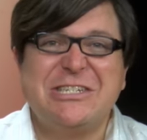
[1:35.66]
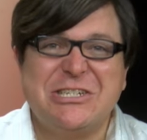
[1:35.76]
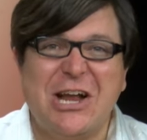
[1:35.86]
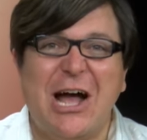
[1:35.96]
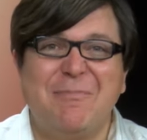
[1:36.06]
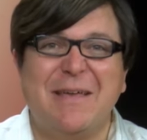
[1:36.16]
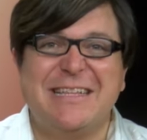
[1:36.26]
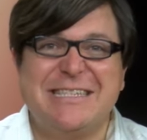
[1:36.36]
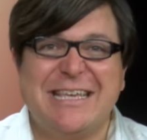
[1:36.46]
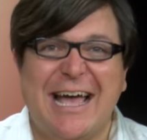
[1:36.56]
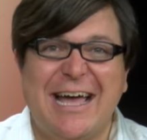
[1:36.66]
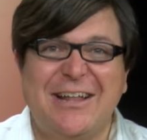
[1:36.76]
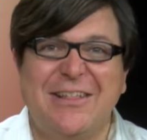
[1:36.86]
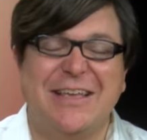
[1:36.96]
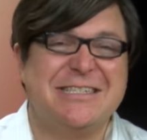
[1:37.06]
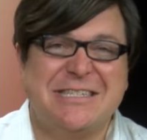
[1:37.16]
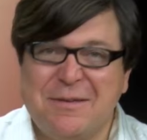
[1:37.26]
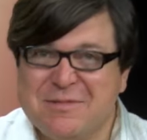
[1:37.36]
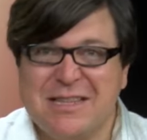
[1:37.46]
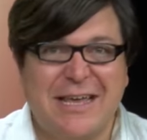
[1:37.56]
shop in Seattle. It
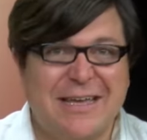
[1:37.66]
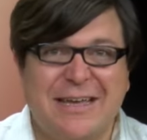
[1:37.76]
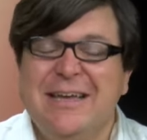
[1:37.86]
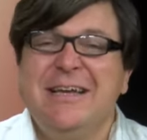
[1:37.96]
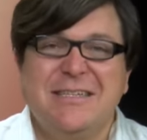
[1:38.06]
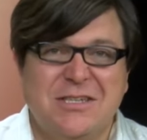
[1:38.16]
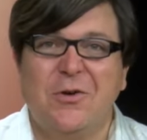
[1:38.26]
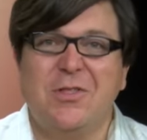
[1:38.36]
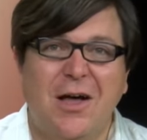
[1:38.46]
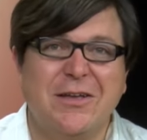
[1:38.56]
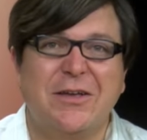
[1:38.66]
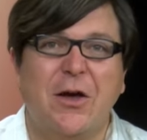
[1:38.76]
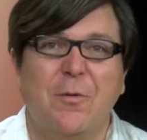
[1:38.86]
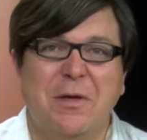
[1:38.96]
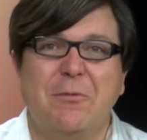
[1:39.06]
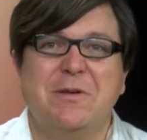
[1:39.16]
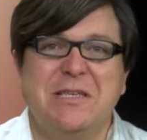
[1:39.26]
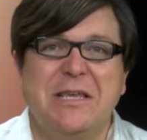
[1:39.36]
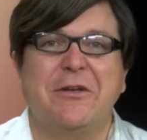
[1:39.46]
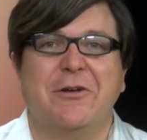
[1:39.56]
seems like so long ago, but it was
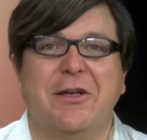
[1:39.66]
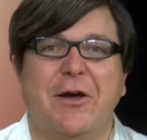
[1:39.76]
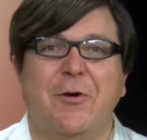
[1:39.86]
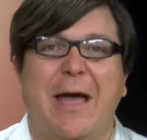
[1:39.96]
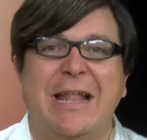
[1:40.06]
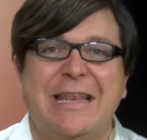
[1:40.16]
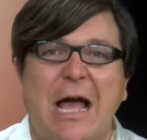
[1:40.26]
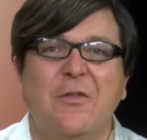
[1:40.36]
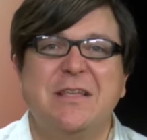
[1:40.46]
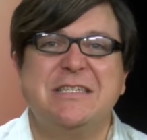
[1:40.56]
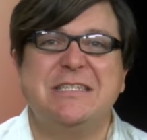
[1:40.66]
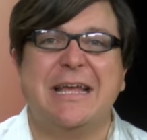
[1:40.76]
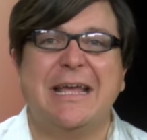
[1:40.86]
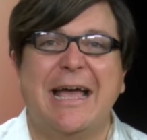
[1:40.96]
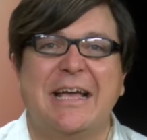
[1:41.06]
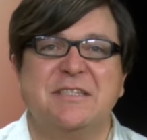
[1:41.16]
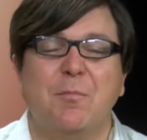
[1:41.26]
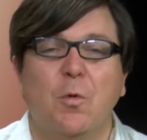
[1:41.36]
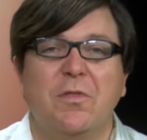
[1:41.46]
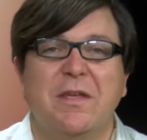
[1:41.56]
a year ago. And now the state has
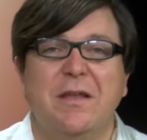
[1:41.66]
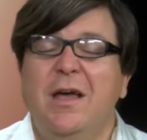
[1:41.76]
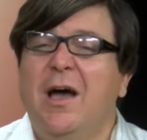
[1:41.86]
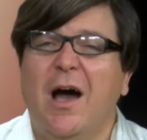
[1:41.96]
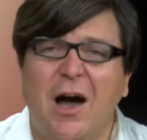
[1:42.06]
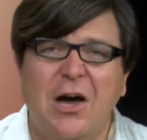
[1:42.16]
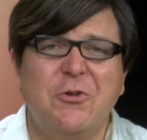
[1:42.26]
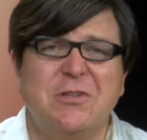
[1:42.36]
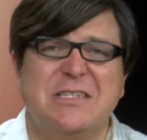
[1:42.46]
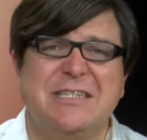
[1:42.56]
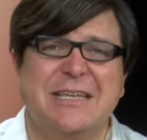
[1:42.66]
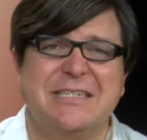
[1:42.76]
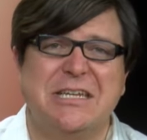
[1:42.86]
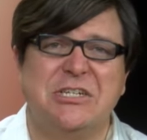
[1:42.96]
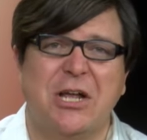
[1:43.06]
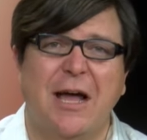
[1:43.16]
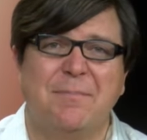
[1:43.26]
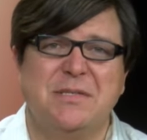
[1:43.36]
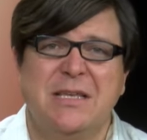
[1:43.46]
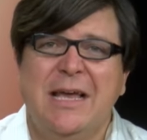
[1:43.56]
more than 160
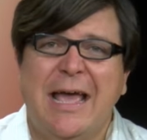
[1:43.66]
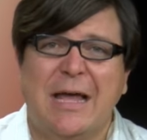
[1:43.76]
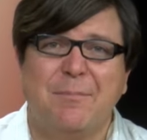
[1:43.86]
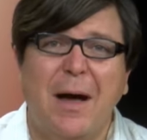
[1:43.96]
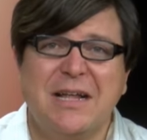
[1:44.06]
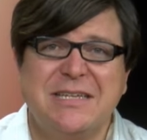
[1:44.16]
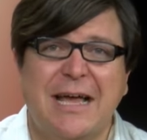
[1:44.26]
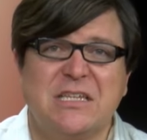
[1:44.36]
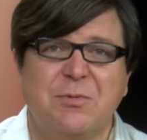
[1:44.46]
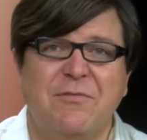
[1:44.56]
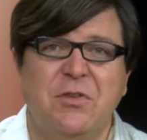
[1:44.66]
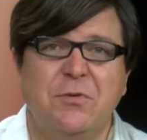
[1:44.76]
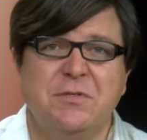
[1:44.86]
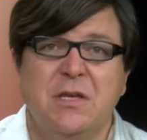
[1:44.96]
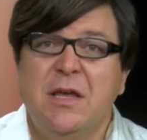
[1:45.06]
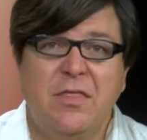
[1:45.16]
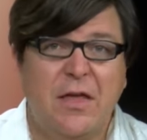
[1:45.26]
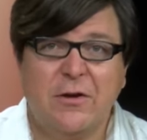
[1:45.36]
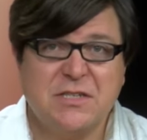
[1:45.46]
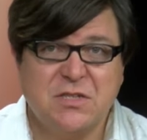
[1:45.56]
shops, and pot tax revenues
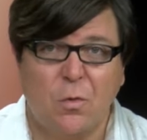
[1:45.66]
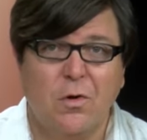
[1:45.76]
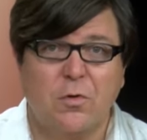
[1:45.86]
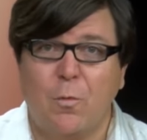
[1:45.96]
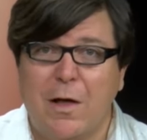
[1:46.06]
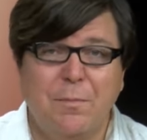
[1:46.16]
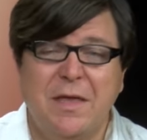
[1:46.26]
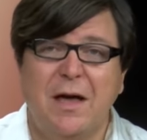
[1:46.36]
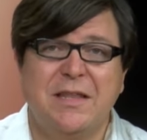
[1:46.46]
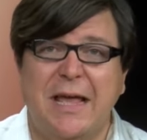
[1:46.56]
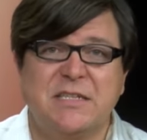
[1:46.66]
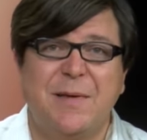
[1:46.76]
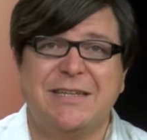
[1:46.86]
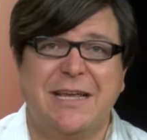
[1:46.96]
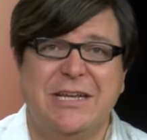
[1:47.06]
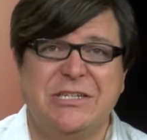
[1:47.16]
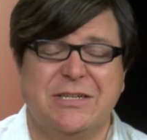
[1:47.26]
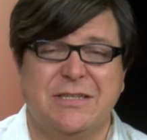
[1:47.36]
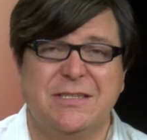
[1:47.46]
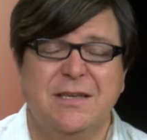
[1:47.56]
there soared well beyond
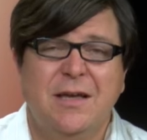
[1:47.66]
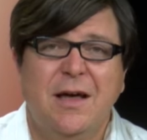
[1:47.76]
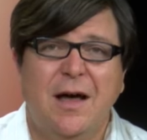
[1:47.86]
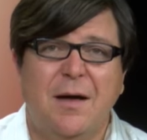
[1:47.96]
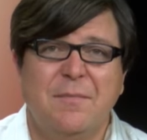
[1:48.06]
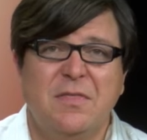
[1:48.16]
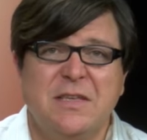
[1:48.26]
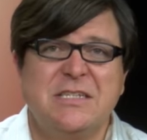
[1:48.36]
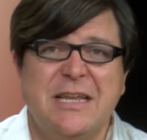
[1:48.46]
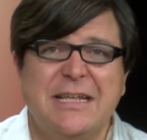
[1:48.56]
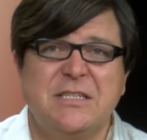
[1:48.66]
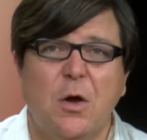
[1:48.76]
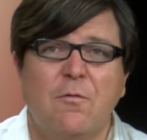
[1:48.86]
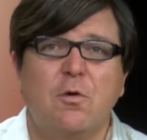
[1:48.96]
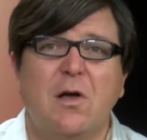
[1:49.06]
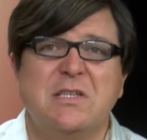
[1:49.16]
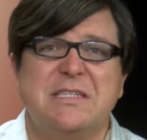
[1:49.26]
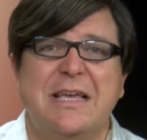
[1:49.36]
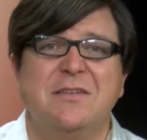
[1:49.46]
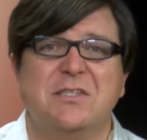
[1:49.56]
expectations. Um, the state's overall
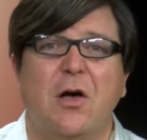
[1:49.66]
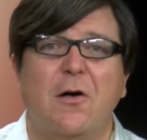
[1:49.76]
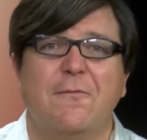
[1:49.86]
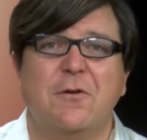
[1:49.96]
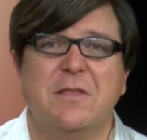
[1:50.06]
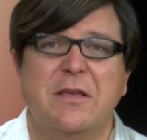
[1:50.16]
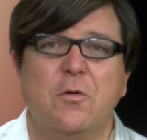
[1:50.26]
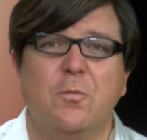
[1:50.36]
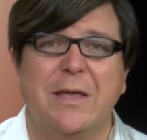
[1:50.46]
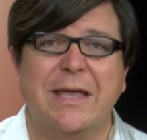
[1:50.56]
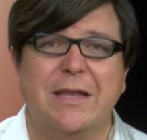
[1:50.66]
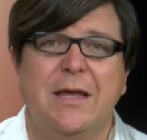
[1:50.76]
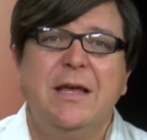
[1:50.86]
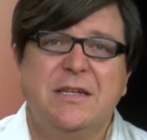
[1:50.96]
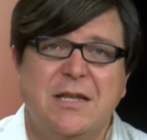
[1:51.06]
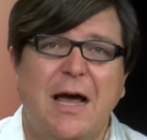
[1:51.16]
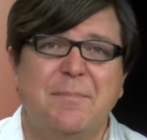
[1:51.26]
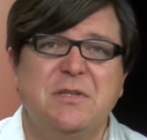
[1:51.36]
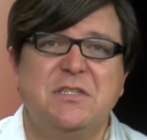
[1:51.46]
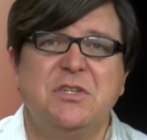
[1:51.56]
sales haul for legal weed
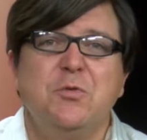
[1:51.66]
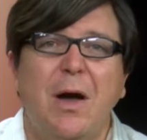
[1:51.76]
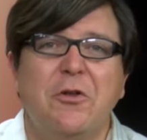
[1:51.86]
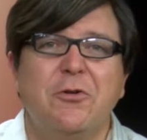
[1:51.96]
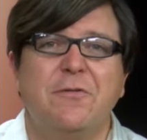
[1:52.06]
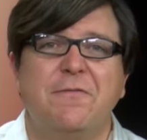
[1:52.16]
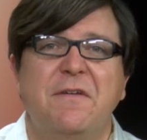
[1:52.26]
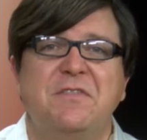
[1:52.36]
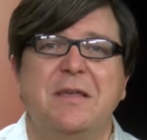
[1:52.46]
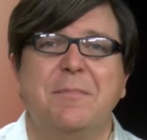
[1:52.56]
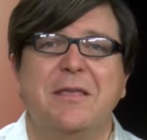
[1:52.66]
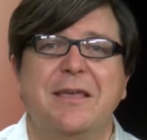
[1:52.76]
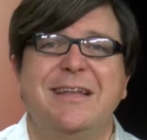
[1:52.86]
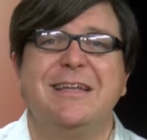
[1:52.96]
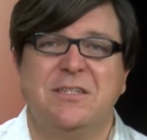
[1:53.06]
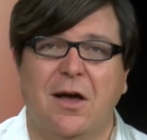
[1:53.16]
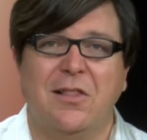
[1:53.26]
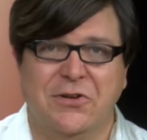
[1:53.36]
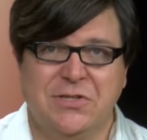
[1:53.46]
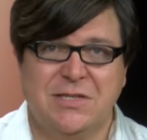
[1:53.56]
topped $250 million,
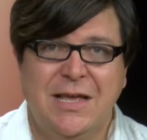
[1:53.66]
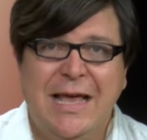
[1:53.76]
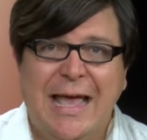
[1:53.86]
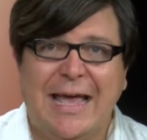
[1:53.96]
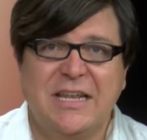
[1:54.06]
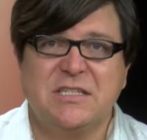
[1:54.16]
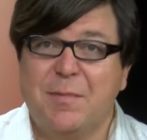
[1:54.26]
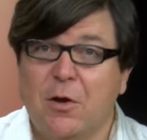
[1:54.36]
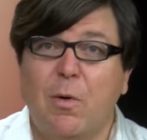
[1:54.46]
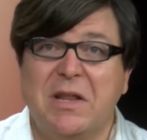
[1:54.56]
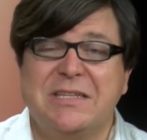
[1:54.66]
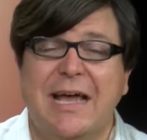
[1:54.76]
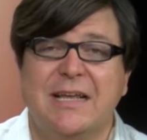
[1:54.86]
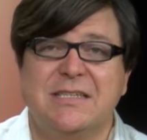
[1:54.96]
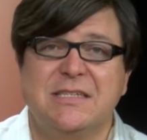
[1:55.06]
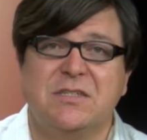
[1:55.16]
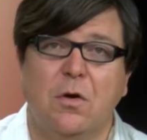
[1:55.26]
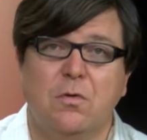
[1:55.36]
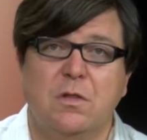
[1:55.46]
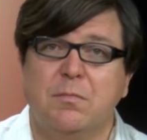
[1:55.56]
and its marijuana taxes
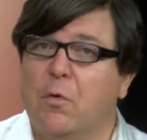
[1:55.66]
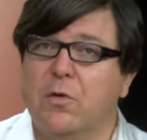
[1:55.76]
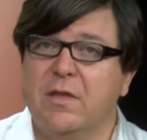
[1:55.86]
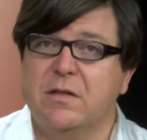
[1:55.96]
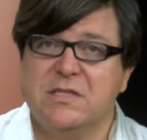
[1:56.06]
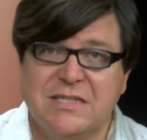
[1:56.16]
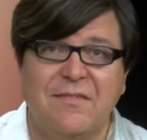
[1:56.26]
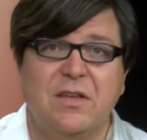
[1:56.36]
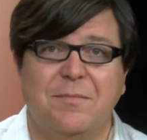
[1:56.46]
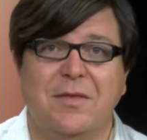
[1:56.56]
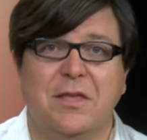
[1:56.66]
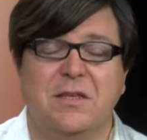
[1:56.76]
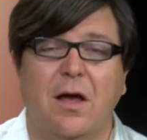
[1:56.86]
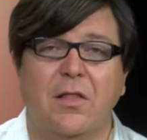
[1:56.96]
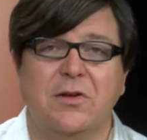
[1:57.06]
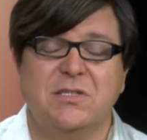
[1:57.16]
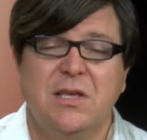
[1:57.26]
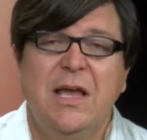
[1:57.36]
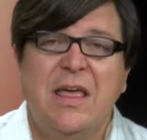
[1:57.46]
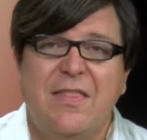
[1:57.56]
totaled more than $70 million.
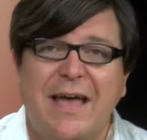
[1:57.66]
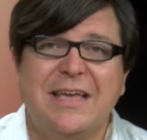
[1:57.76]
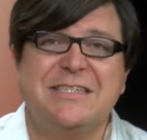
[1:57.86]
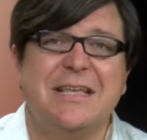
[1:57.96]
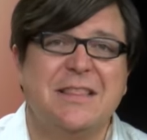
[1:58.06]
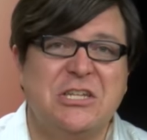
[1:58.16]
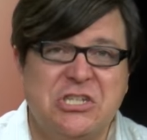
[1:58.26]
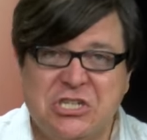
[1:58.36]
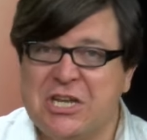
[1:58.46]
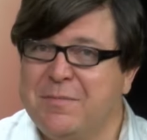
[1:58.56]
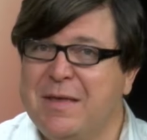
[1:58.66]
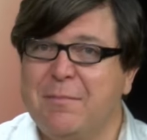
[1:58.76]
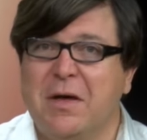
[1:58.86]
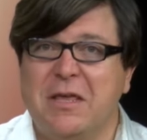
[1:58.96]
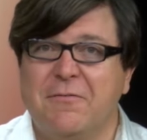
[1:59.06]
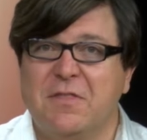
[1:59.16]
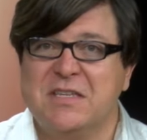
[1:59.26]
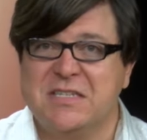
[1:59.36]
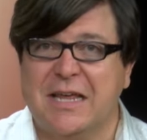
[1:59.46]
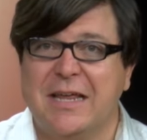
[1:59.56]
That is legitimate money for the
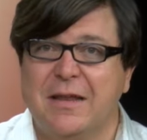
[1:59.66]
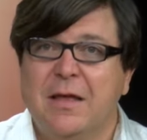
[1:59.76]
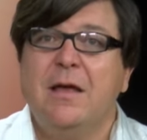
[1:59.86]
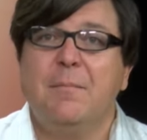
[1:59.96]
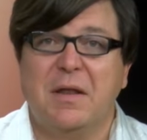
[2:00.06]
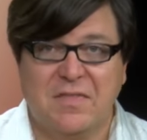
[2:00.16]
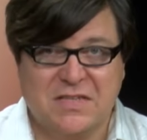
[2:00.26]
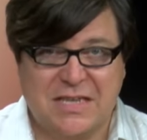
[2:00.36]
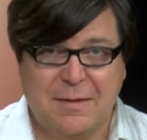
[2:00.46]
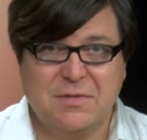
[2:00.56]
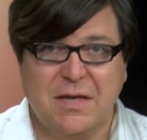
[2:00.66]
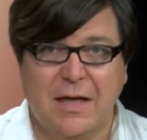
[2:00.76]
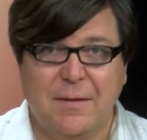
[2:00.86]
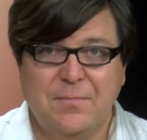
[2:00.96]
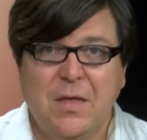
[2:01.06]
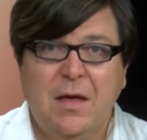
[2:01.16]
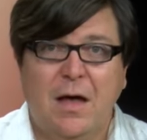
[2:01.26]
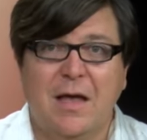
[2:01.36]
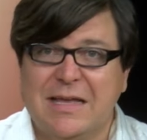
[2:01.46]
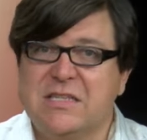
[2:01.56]
state, but at the same time,
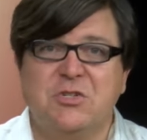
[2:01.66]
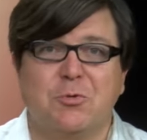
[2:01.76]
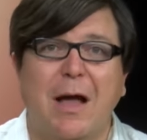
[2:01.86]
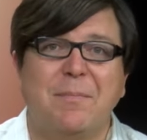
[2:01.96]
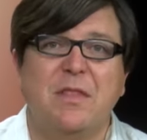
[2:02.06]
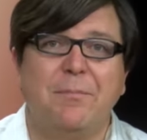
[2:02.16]
uh, it's a drop in